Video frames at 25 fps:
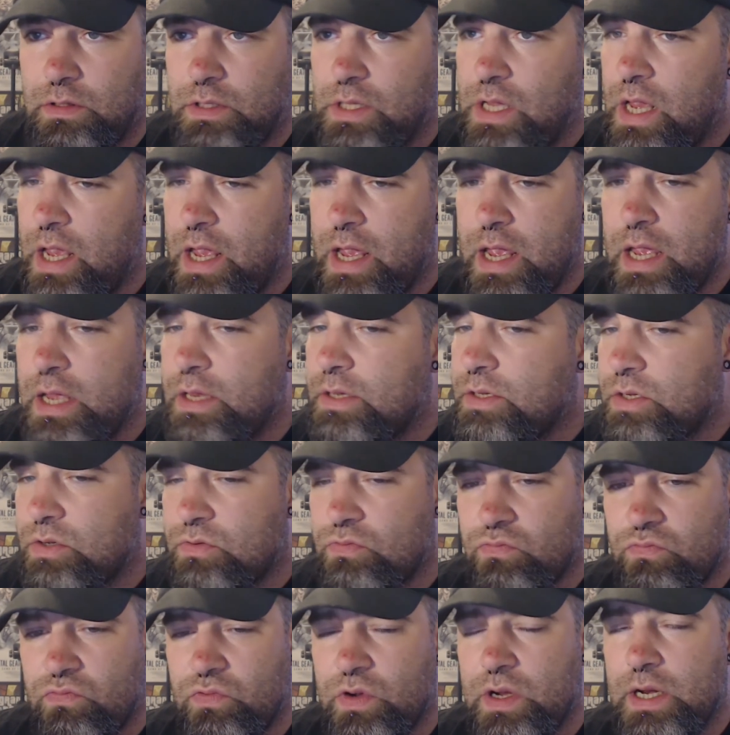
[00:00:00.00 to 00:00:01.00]
it just
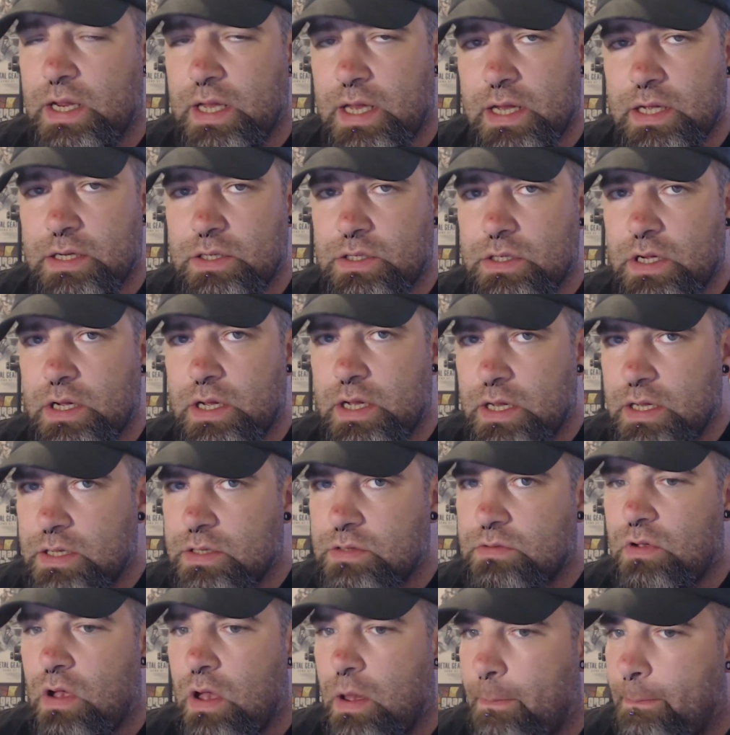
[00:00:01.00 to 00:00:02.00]
really hits you. It
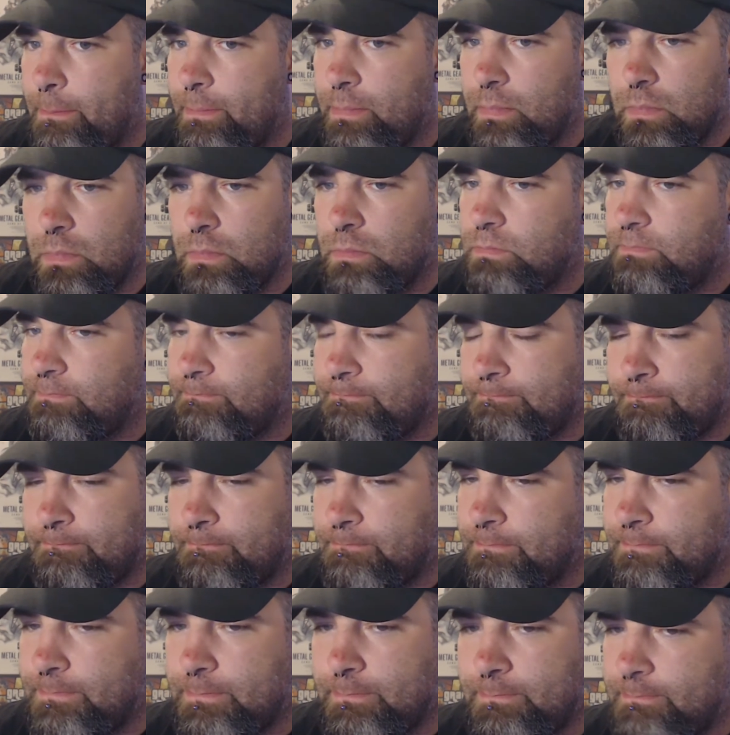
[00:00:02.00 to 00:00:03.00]
is a
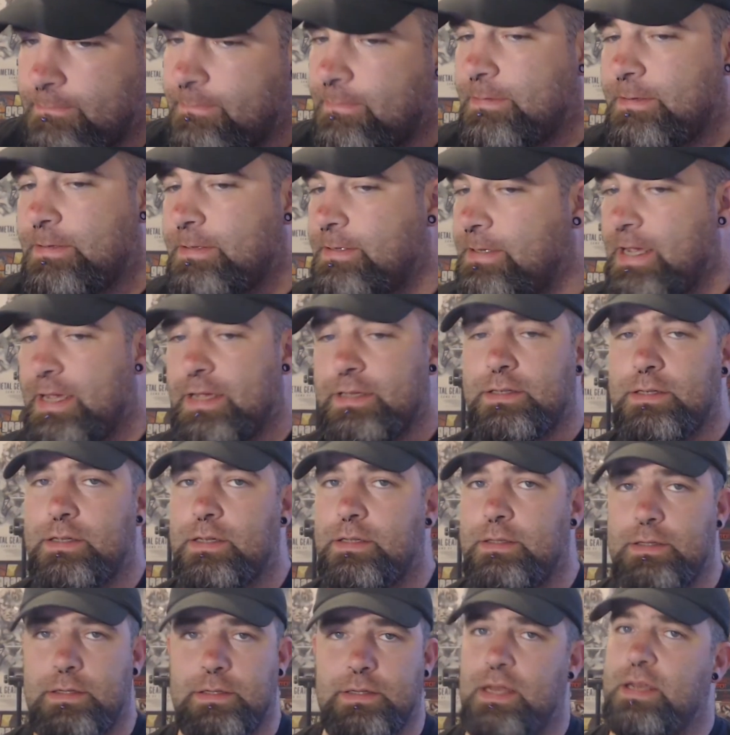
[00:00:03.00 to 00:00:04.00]
taste
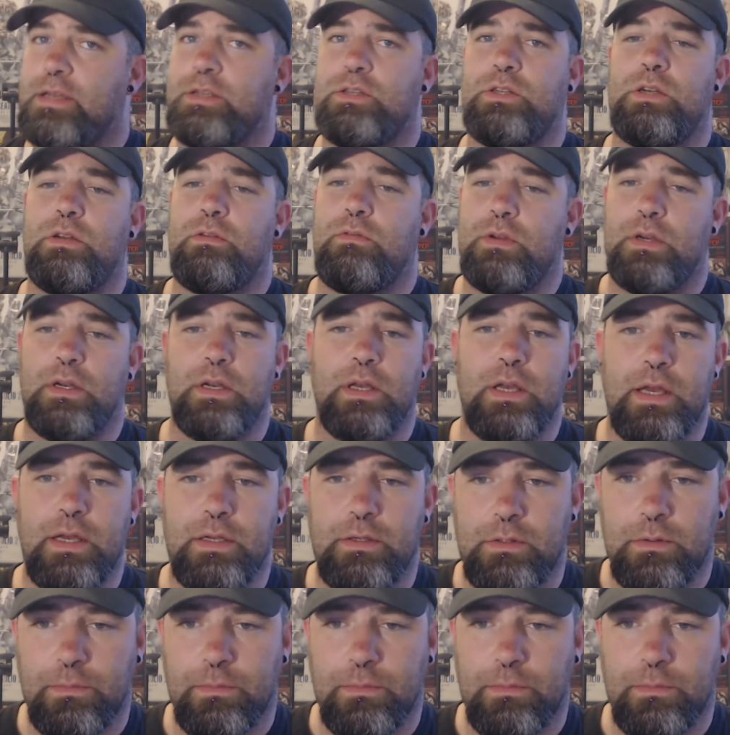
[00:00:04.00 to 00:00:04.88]
sensation, it really is.